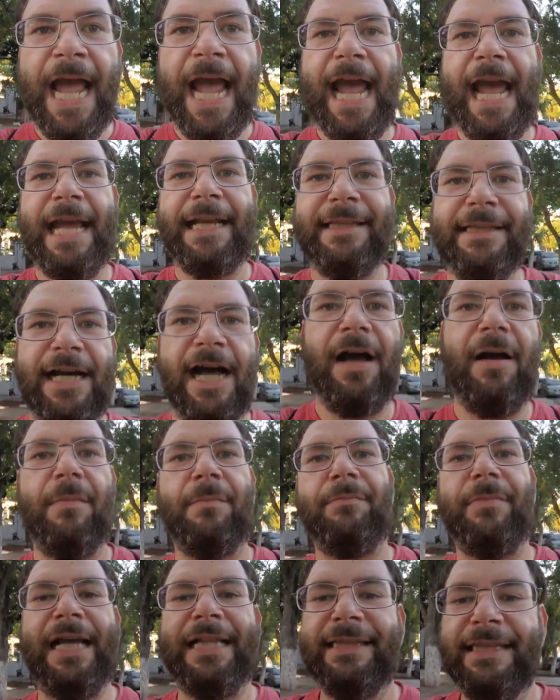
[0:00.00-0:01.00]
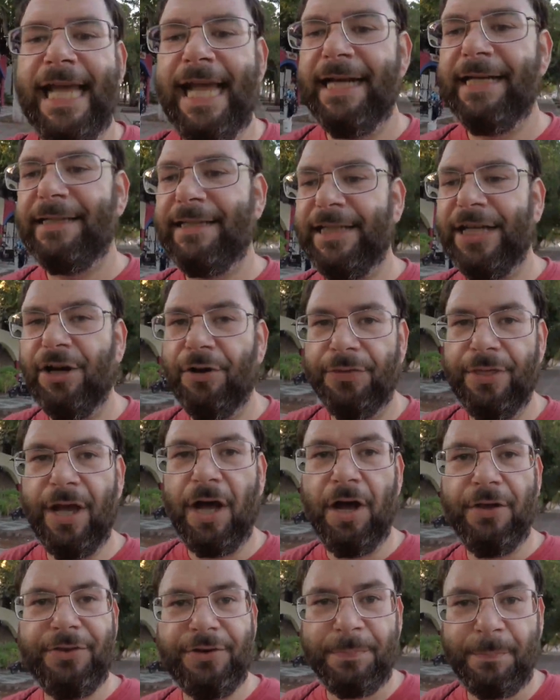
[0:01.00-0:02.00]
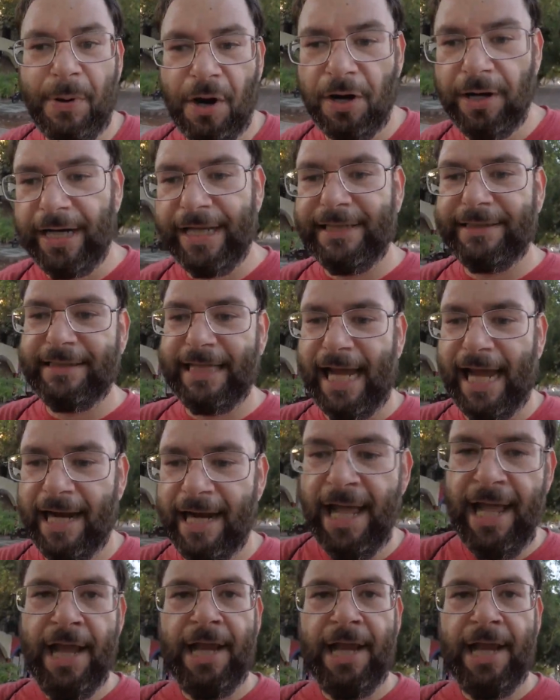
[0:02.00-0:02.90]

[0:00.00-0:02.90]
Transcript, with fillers: and um, and then you know the other part is that